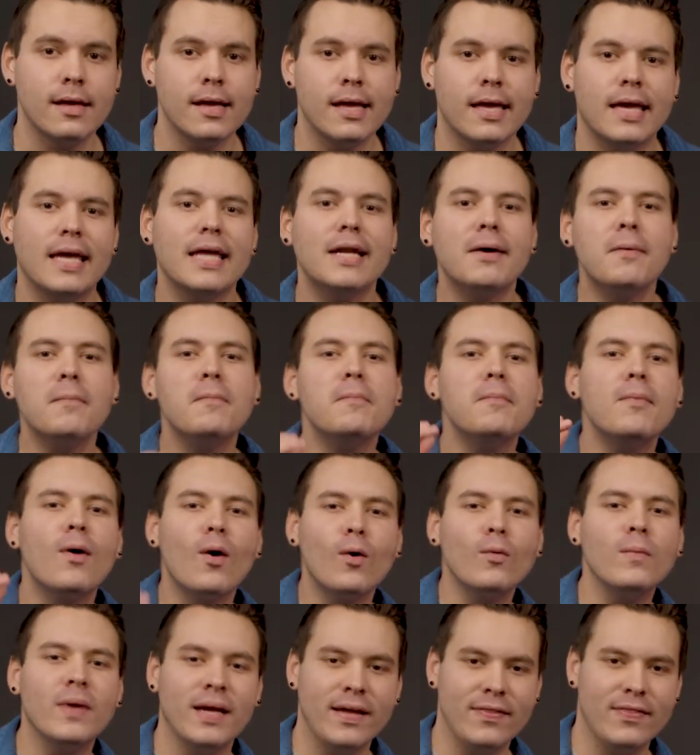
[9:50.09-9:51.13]
In a
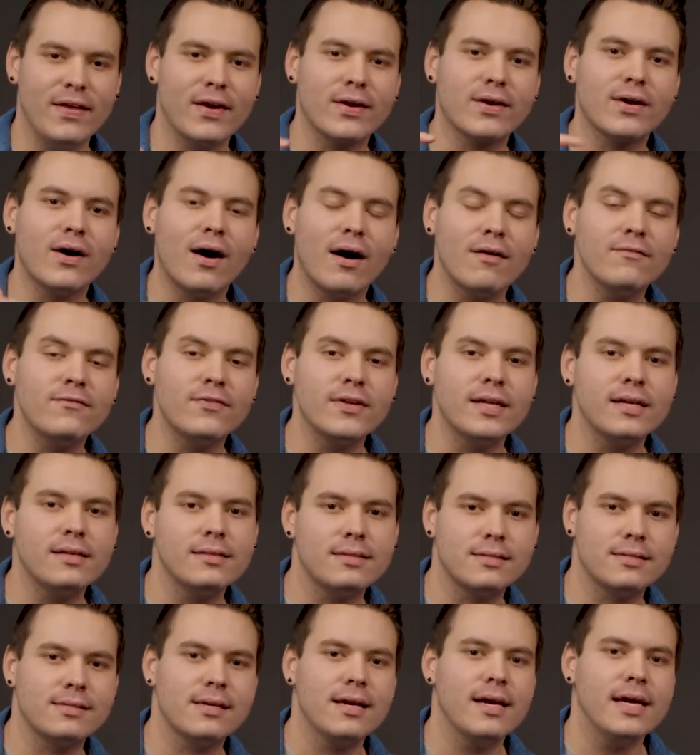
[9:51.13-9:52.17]
moment, their
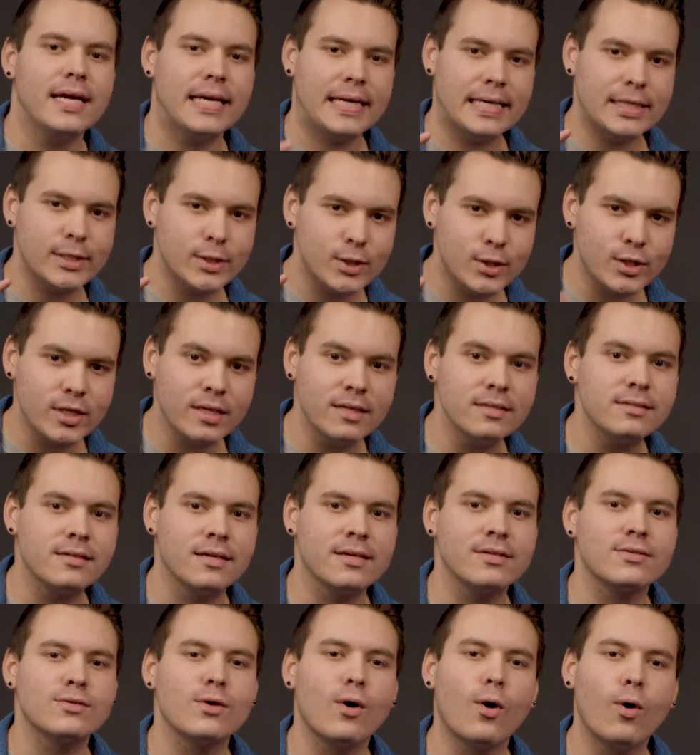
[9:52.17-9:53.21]
confidence in
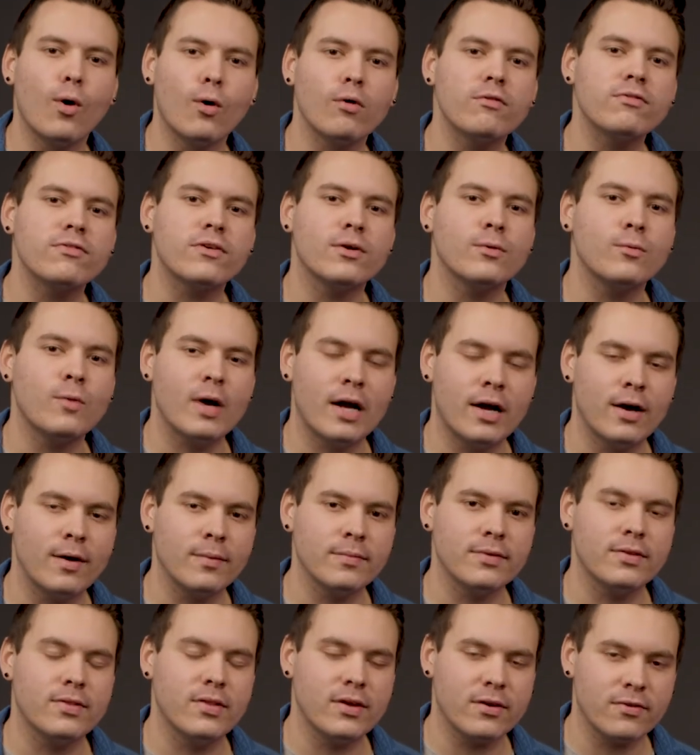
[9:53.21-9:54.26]
Jesus
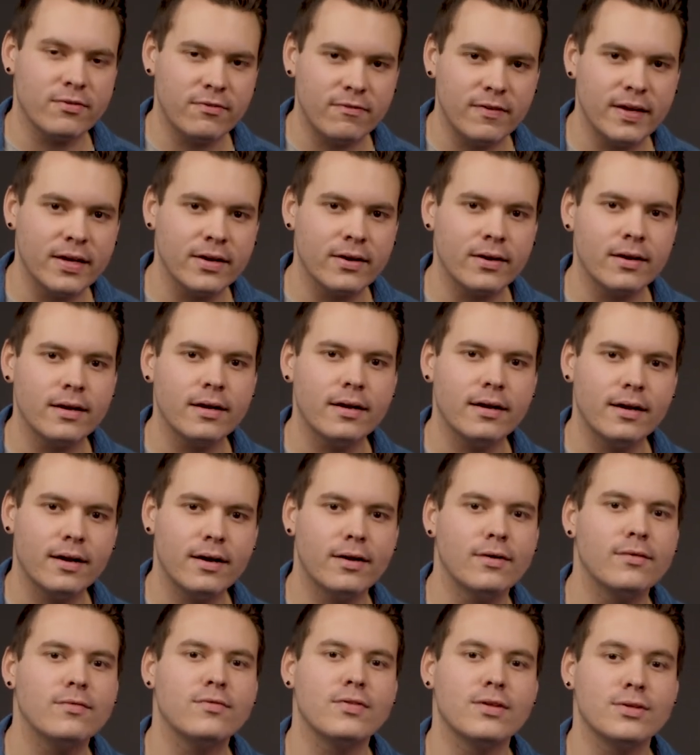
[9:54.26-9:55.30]
overwhelmed their fear
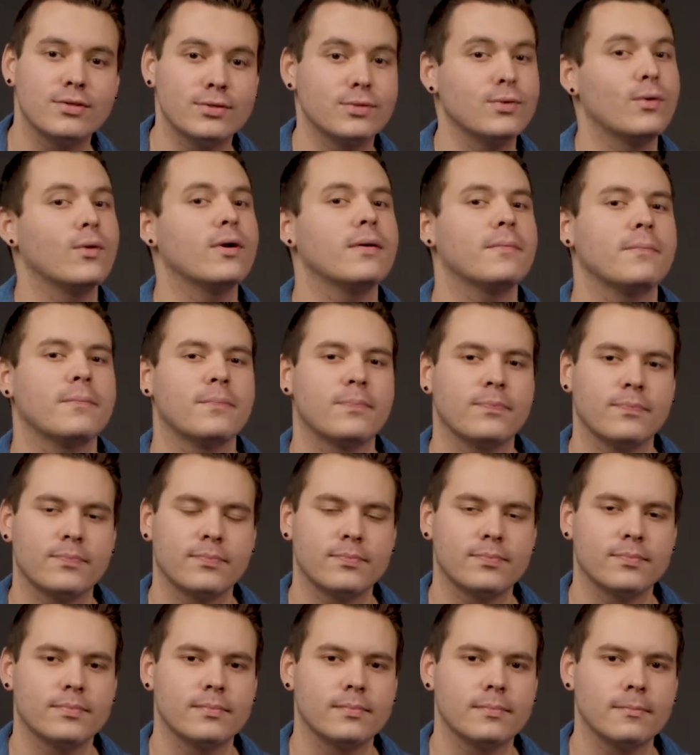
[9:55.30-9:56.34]
of the storm.
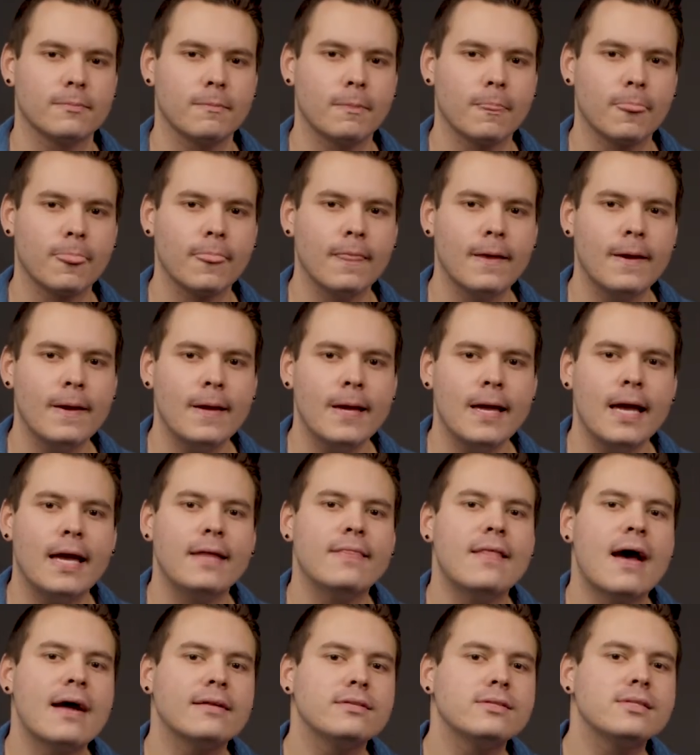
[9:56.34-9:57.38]

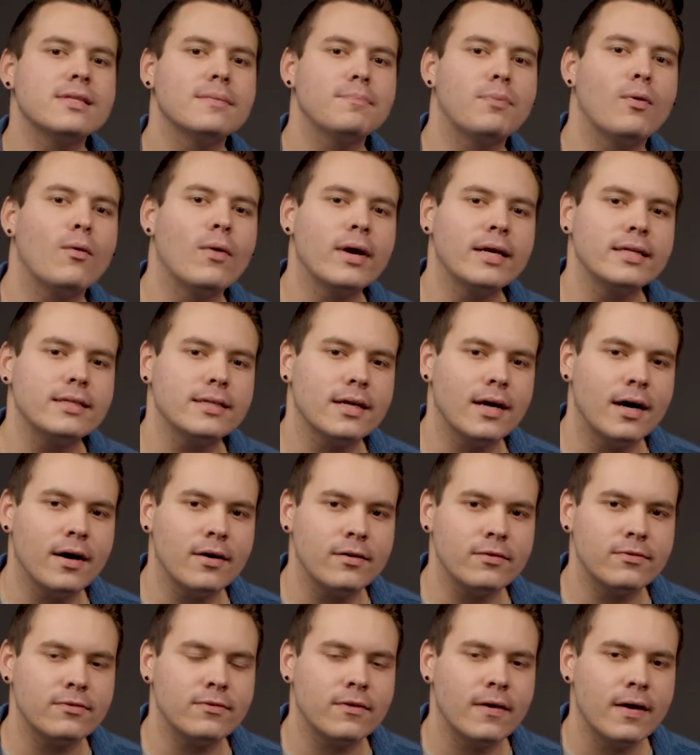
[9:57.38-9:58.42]
And that's the point
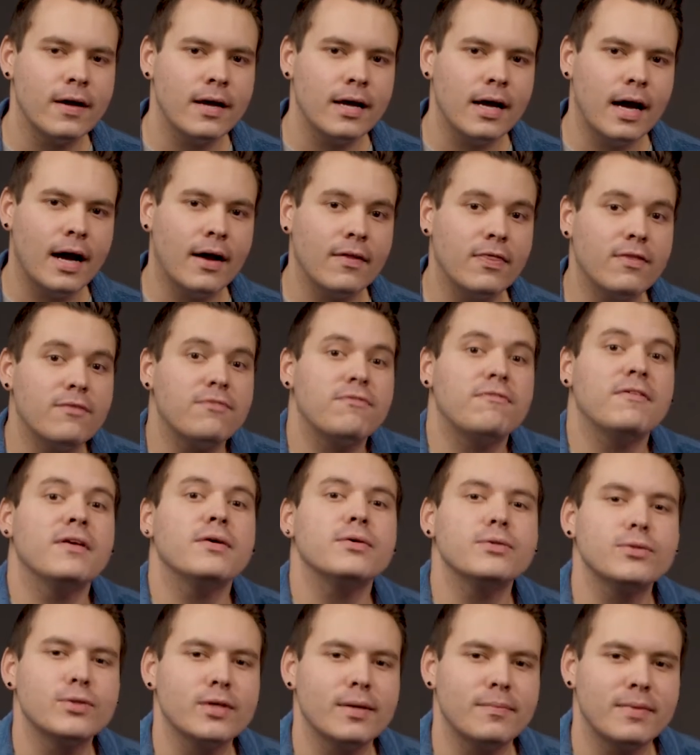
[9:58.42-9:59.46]
of the
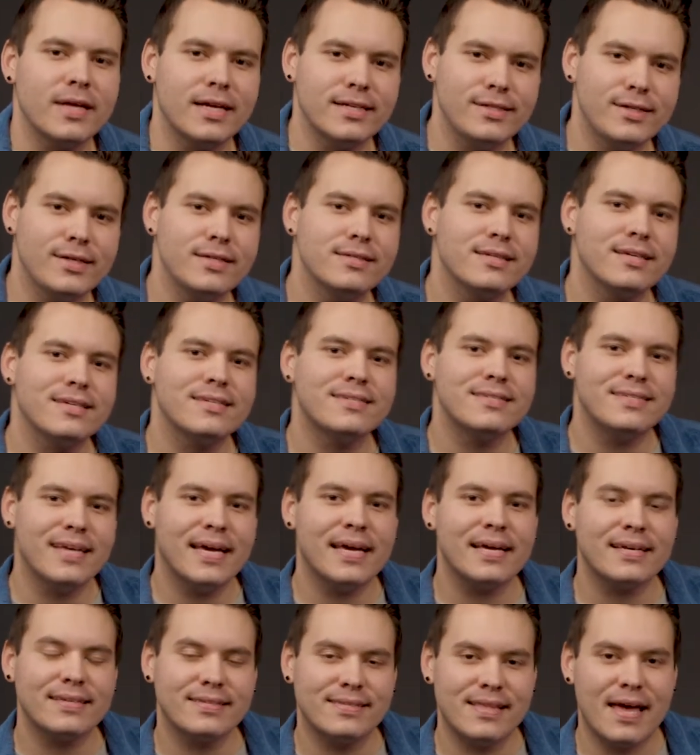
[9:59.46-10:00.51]
field trip that Jesus
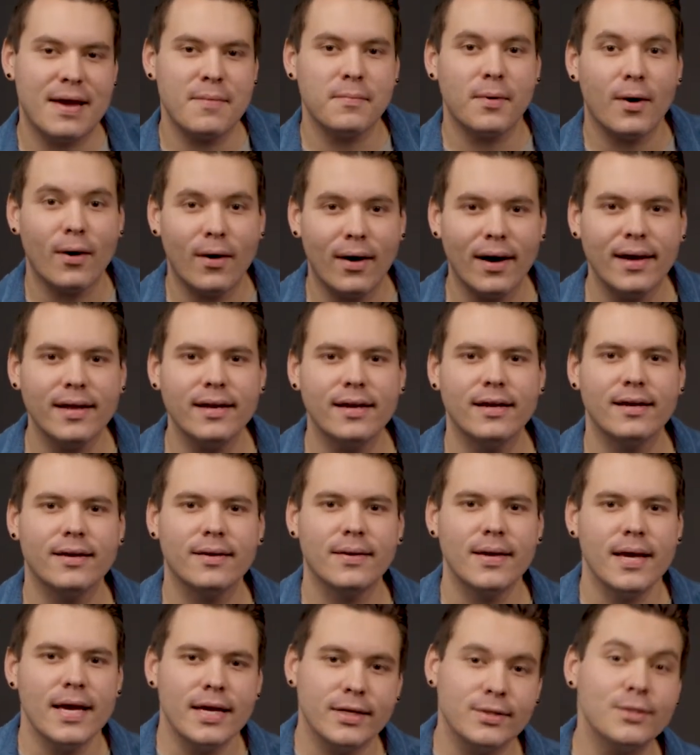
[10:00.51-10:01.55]
takes them on,
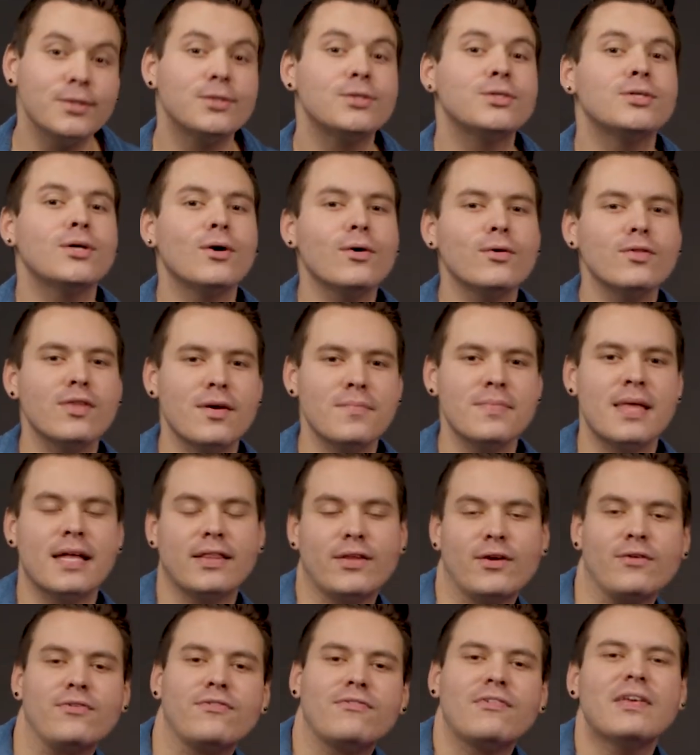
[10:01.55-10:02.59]
to show them that
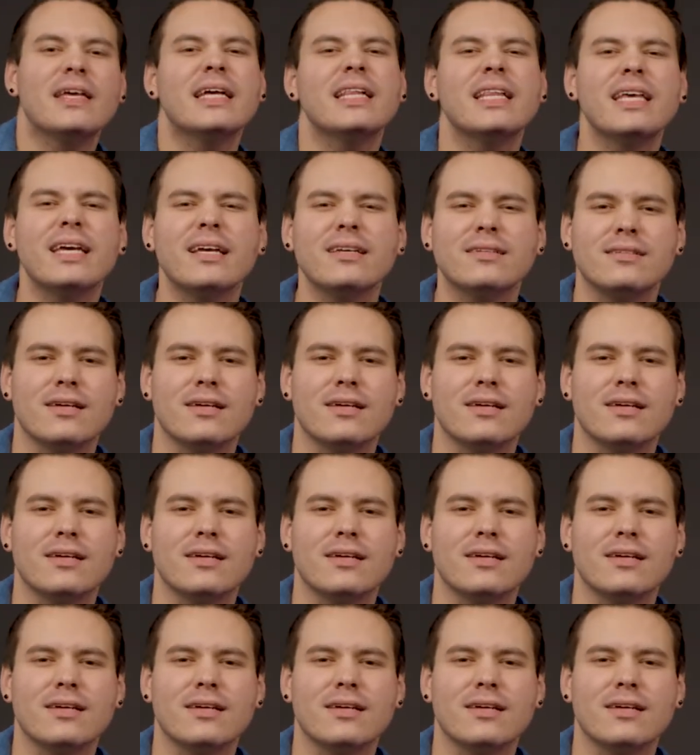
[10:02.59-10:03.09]
their feelings